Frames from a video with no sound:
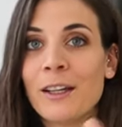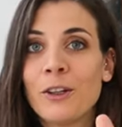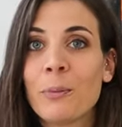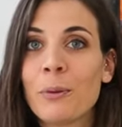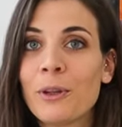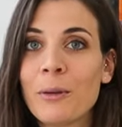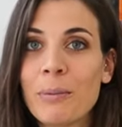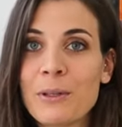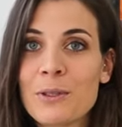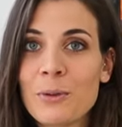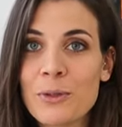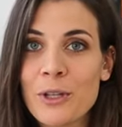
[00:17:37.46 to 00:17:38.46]
You put the
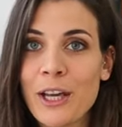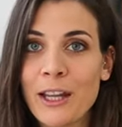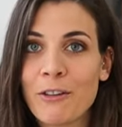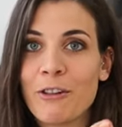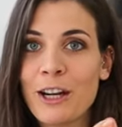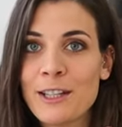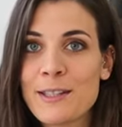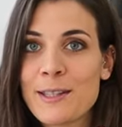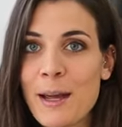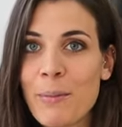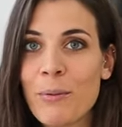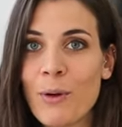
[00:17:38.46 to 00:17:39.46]
puzzle together, right?
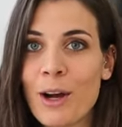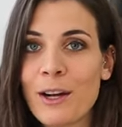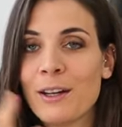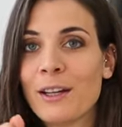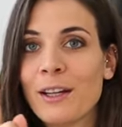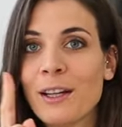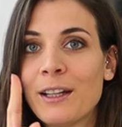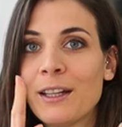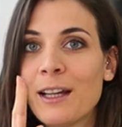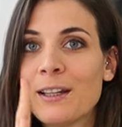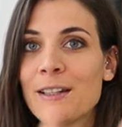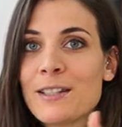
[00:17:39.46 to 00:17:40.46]
Step 1.
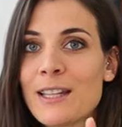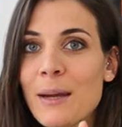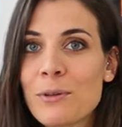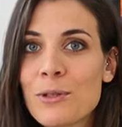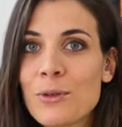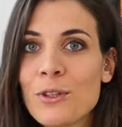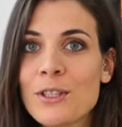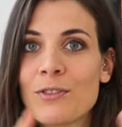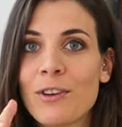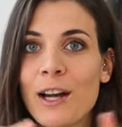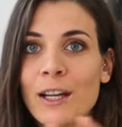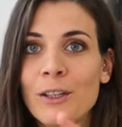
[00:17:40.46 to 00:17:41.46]
Then step 2 is
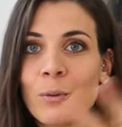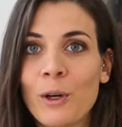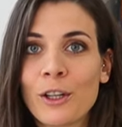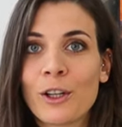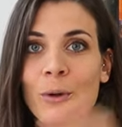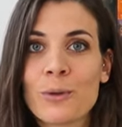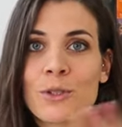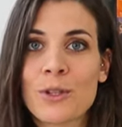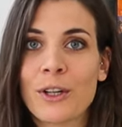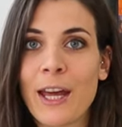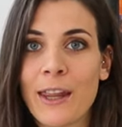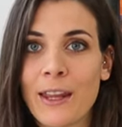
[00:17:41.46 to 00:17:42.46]
find what goes
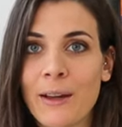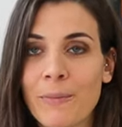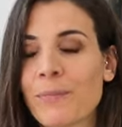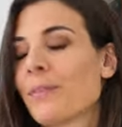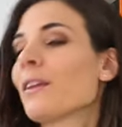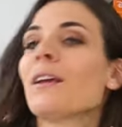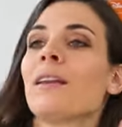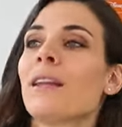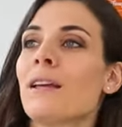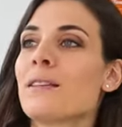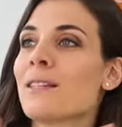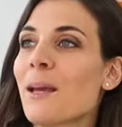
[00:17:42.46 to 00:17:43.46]
together.
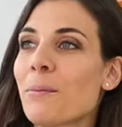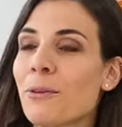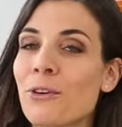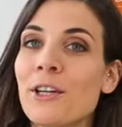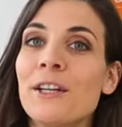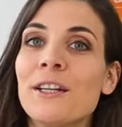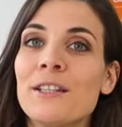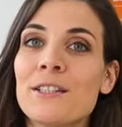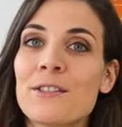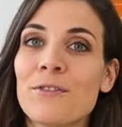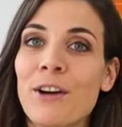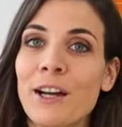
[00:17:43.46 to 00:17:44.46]
Then step 3
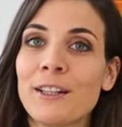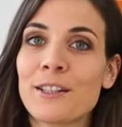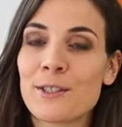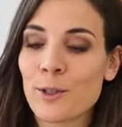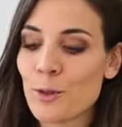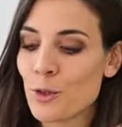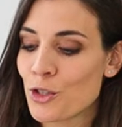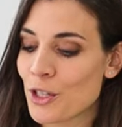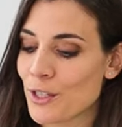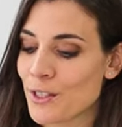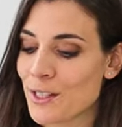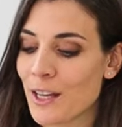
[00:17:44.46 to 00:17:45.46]
is find the
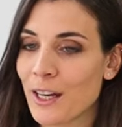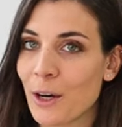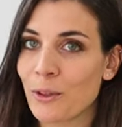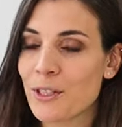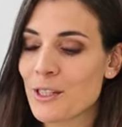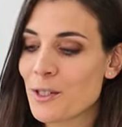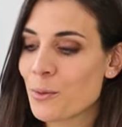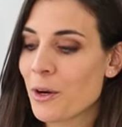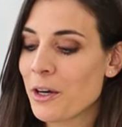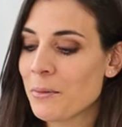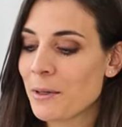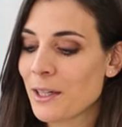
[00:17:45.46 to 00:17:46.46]
solutions. And now this is
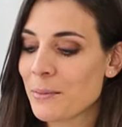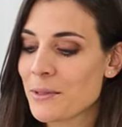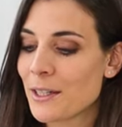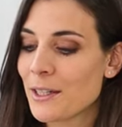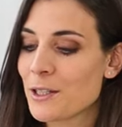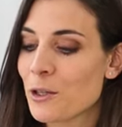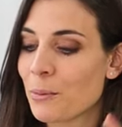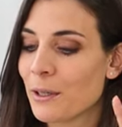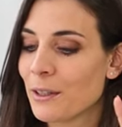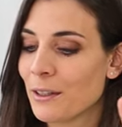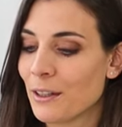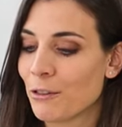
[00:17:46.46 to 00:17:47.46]
where it becomes a little
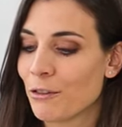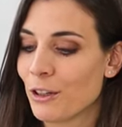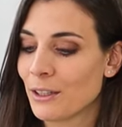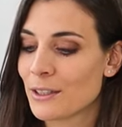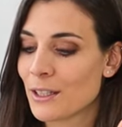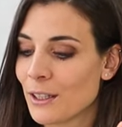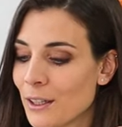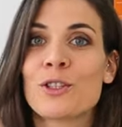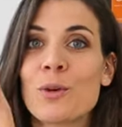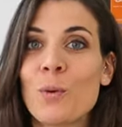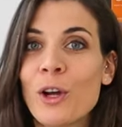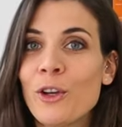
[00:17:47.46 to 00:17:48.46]
bit different.
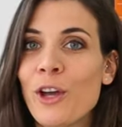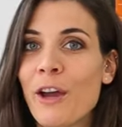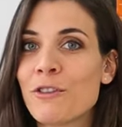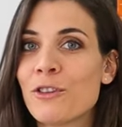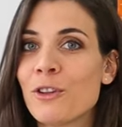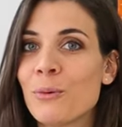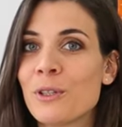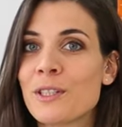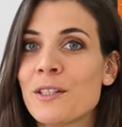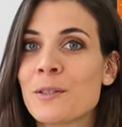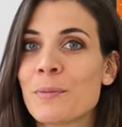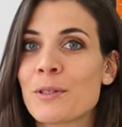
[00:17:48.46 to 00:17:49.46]
So what you have to do
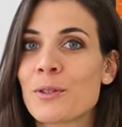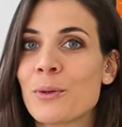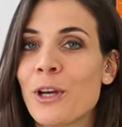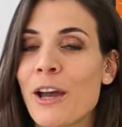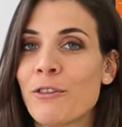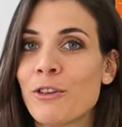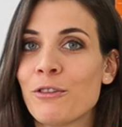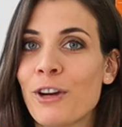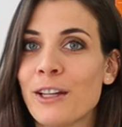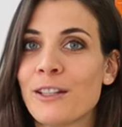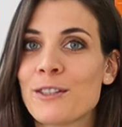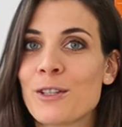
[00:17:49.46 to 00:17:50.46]
with this puzzle, you have to
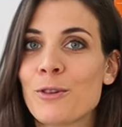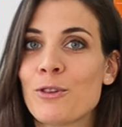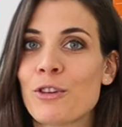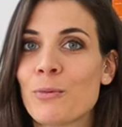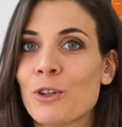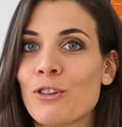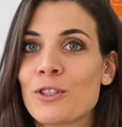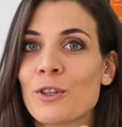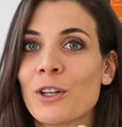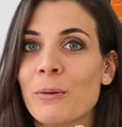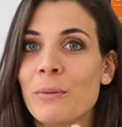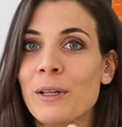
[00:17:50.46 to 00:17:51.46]
find a solution which is
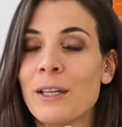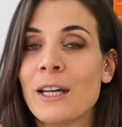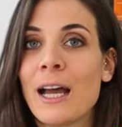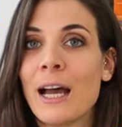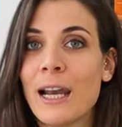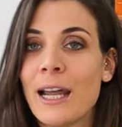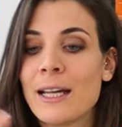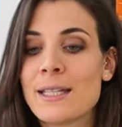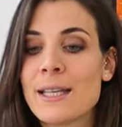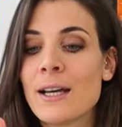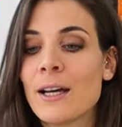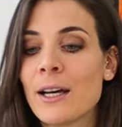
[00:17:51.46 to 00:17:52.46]
gonna be a
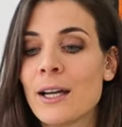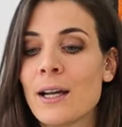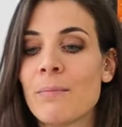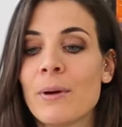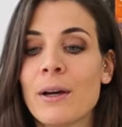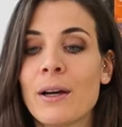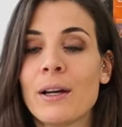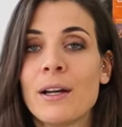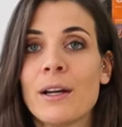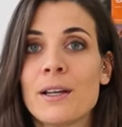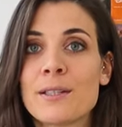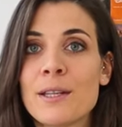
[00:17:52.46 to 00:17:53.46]
letter, a number,
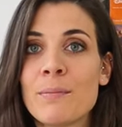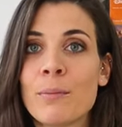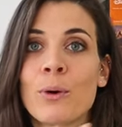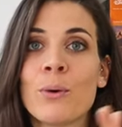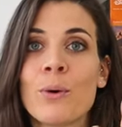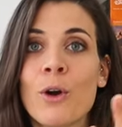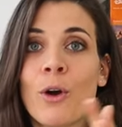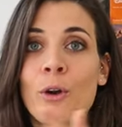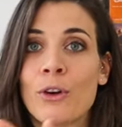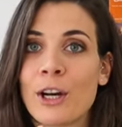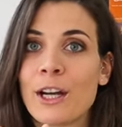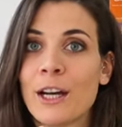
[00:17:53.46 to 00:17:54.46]
a symbol,
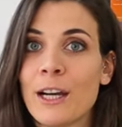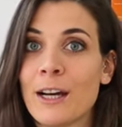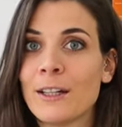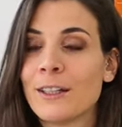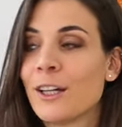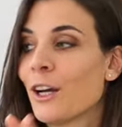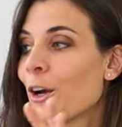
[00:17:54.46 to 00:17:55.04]
or a color.